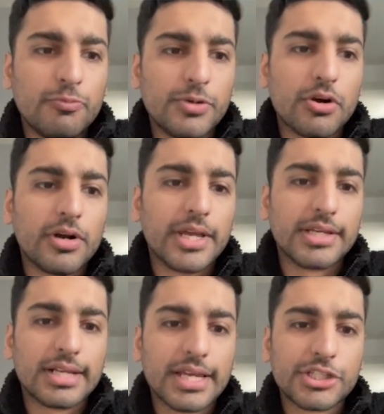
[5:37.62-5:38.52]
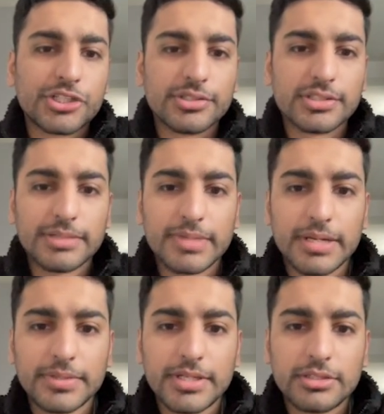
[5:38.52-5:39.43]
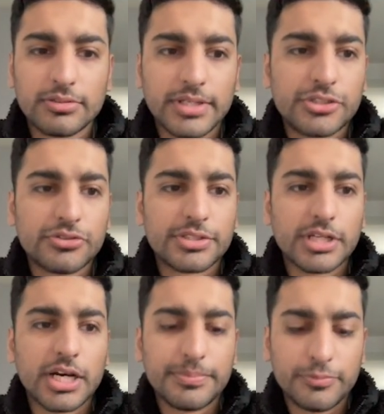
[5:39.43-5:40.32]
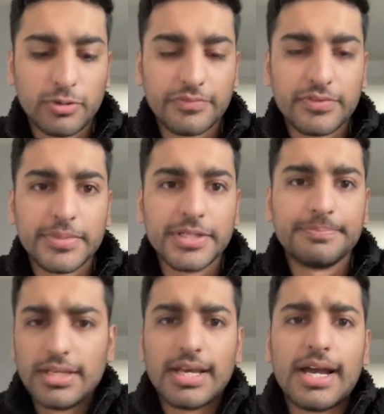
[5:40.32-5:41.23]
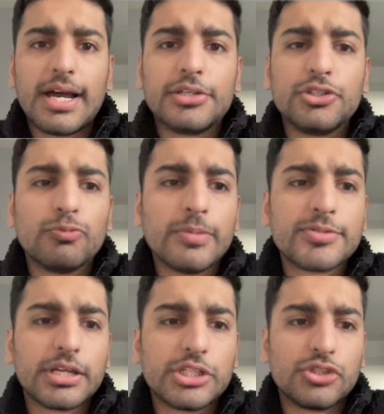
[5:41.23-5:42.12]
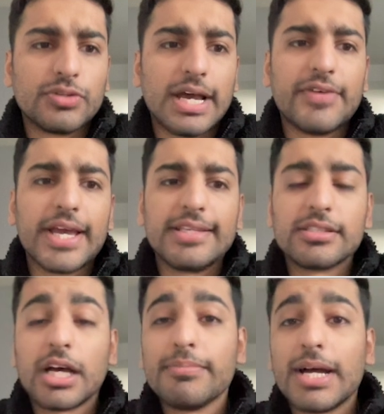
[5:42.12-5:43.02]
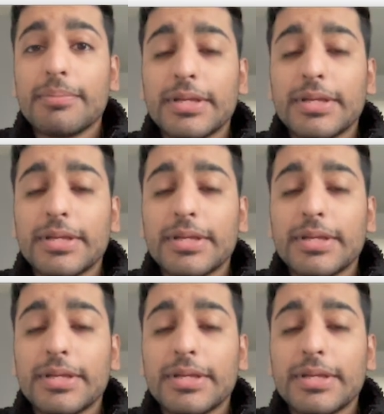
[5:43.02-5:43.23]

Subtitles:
we've got a collection sitemap. So let's just type one of them in, and your website should have a sitemap.